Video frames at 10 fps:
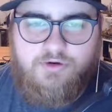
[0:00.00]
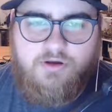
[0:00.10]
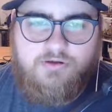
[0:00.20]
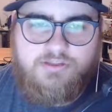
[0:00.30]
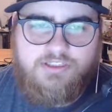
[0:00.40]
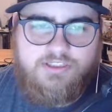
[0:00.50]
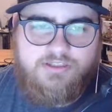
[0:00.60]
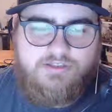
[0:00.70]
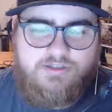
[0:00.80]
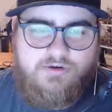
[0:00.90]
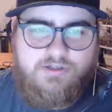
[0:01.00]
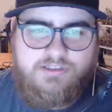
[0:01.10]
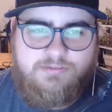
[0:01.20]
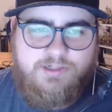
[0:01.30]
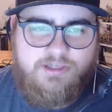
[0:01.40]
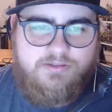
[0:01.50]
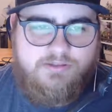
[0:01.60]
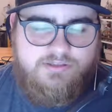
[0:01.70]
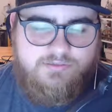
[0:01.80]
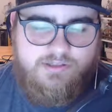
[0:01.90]
knows? It could go to somebody else.
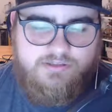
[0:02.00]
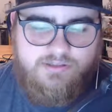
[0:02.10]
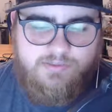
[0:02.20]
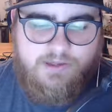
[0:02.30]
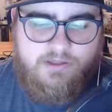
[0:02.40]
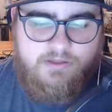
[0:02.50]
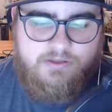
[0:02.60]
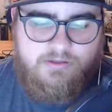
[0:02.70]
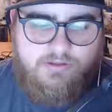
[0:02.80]
Somebody else could make it.